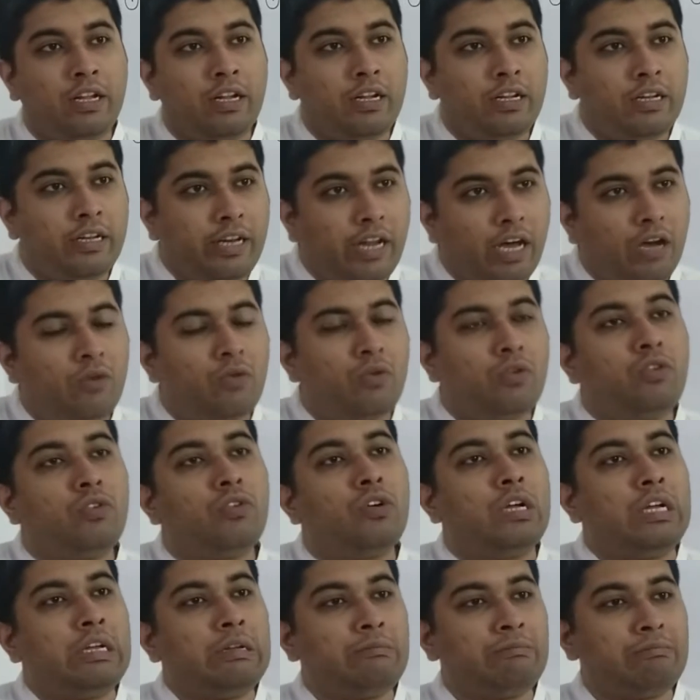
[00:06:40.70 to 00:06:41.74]
Now,
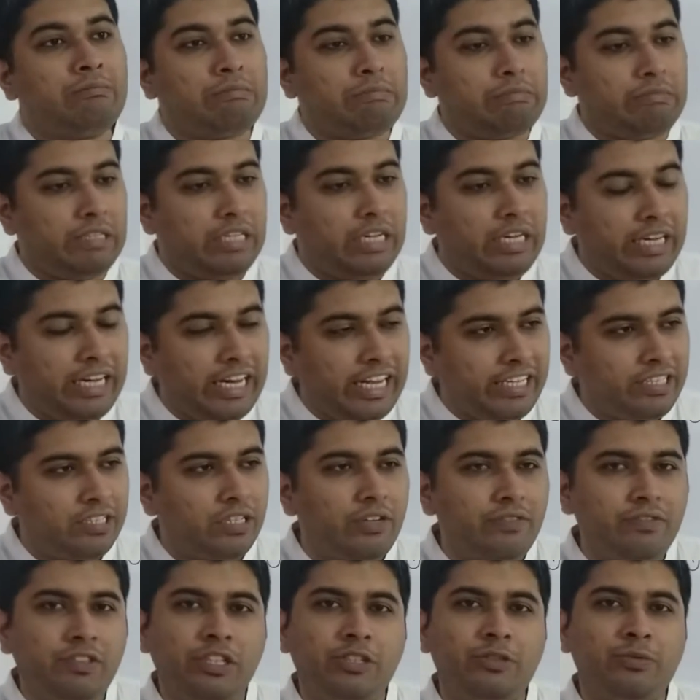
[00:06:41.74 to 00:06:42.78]
the nature
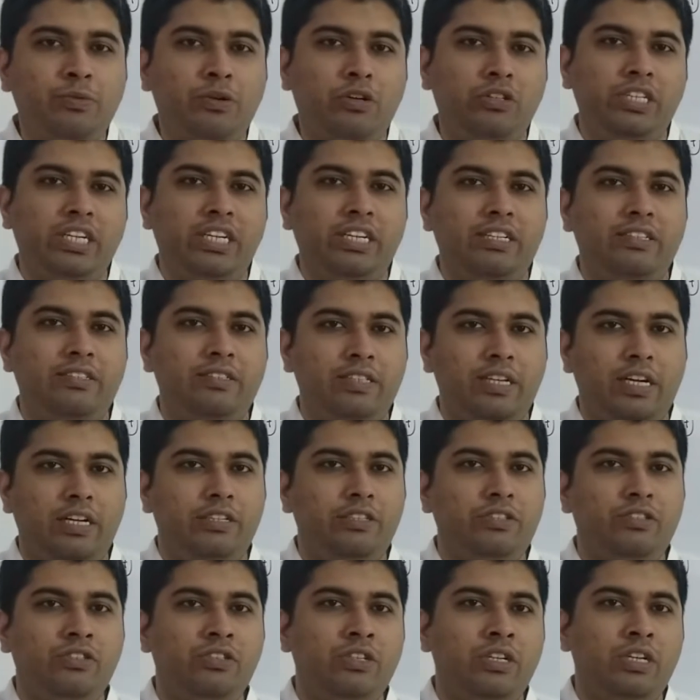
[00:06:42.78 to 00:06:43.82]
of this project is
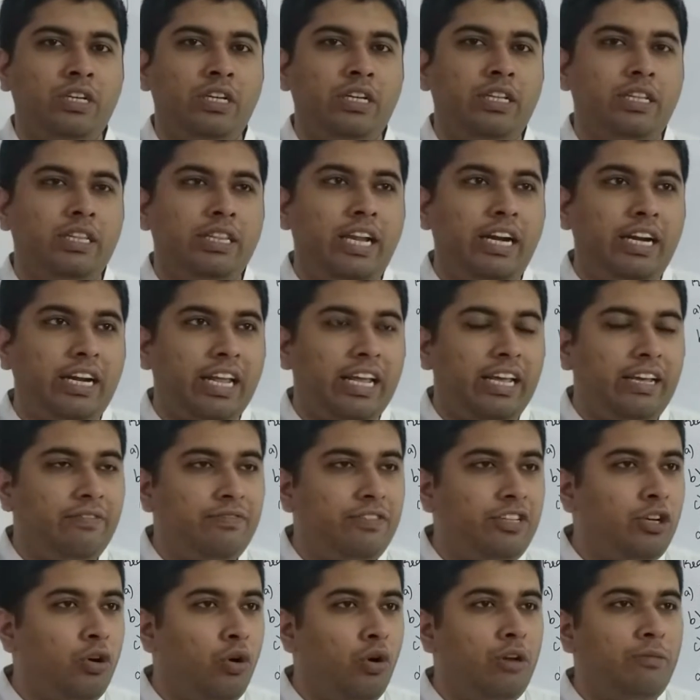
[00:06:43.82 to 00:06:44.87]
such that if
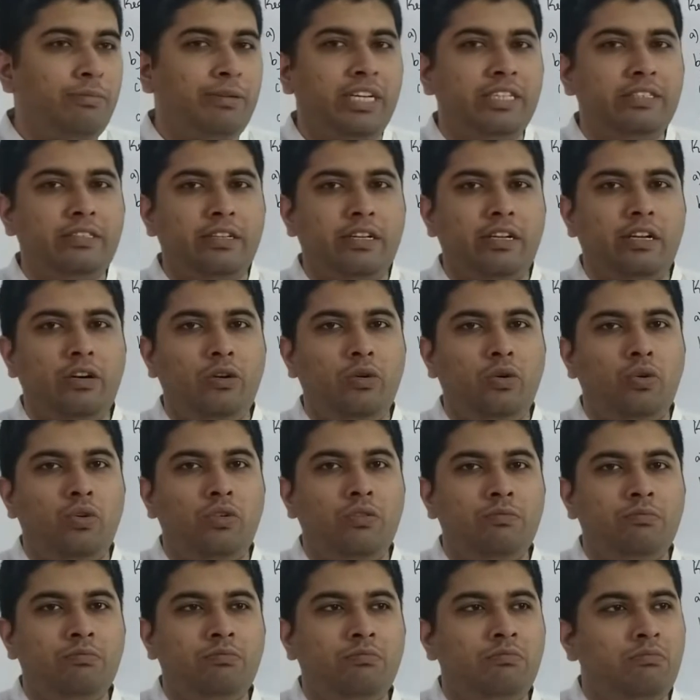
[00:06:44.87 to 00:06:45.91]
the oil prices are low,
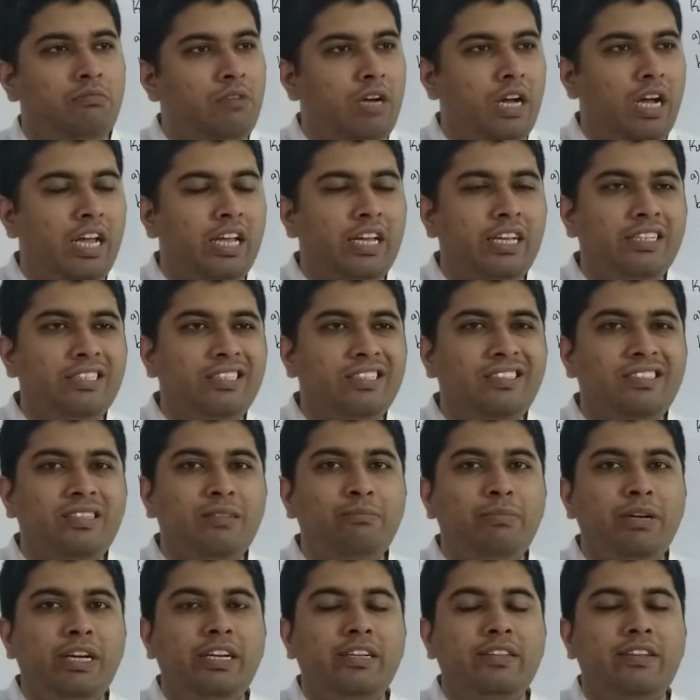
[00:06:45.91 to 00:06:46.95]
I can just
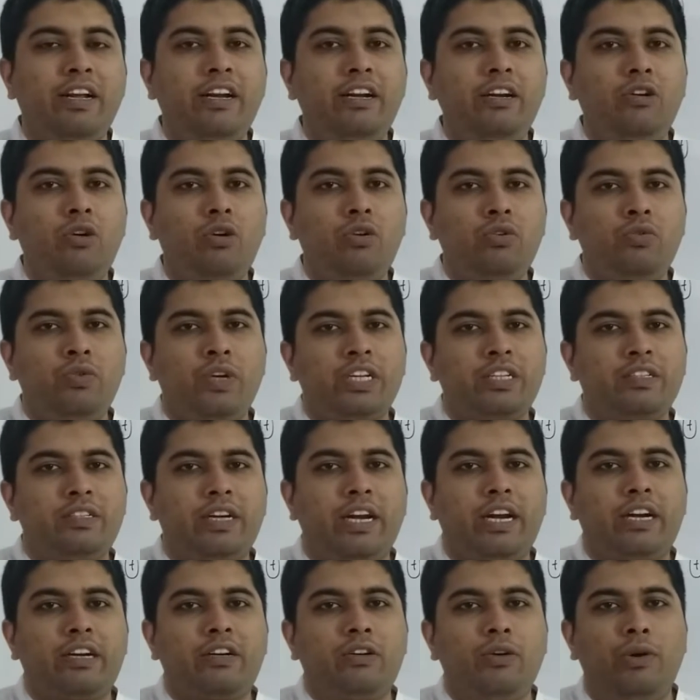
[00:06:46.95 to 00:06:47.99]
simply decide not to
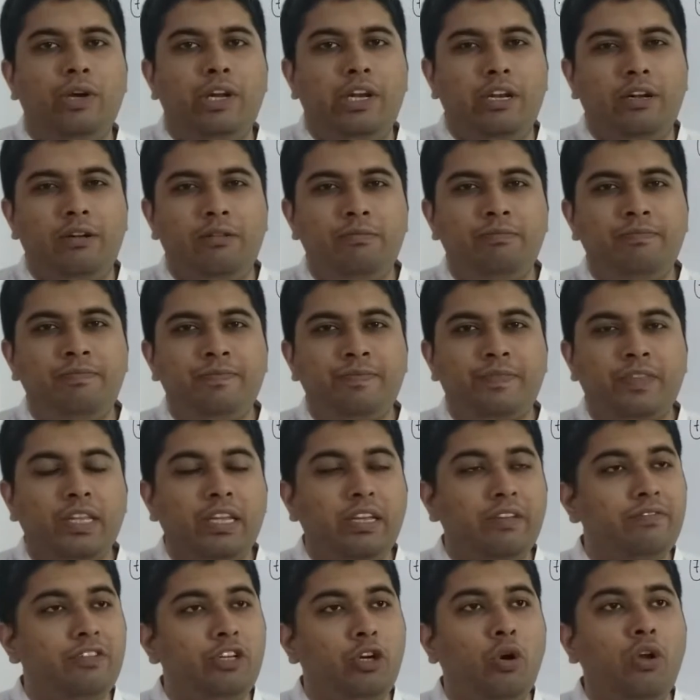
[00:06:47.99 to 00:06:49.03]
extract oil.
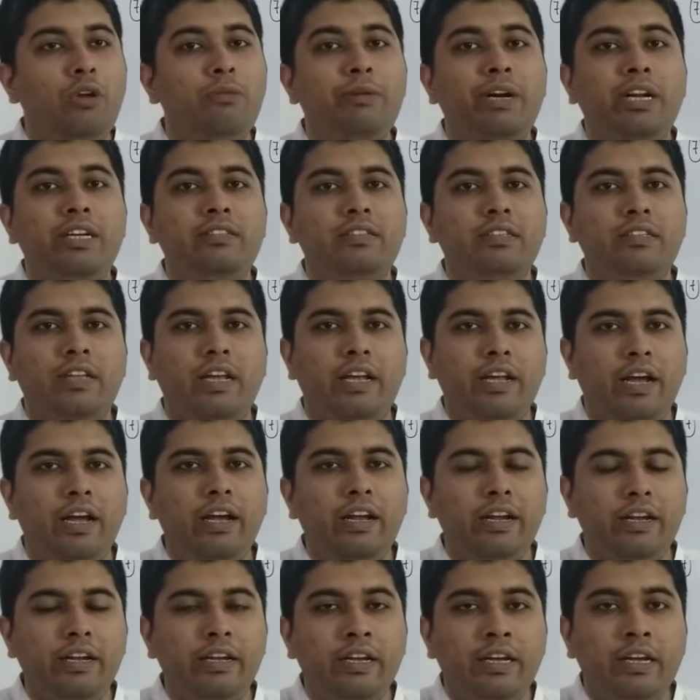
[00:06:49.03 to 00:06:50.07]
If the oil prices are
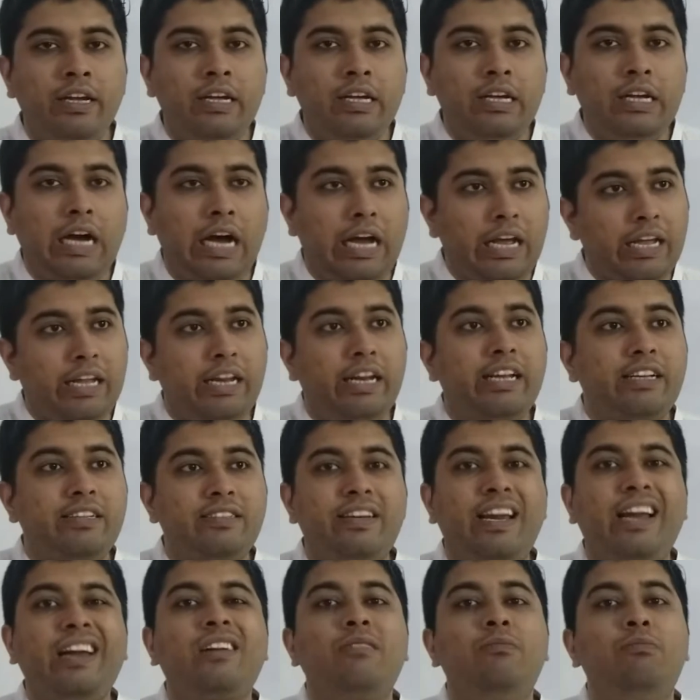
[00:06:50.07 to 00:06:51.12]
high, I can
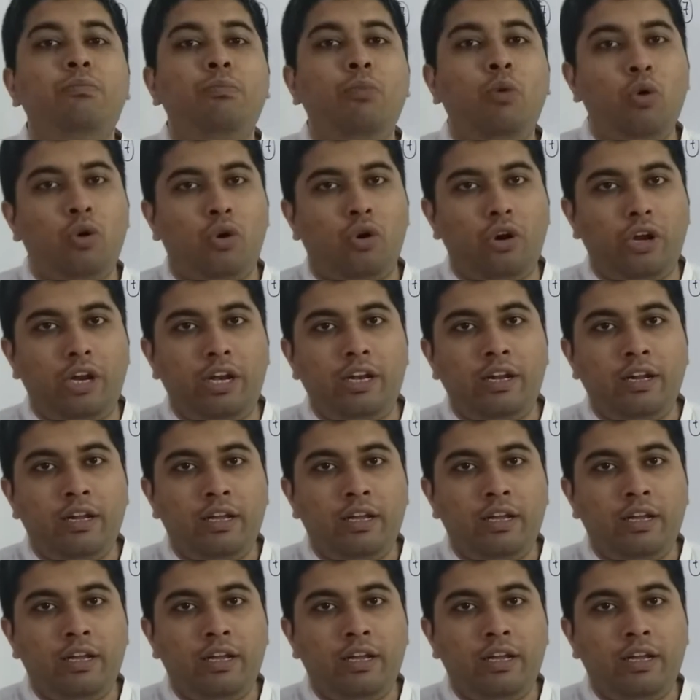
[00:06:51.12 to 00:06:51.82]
extract more oil.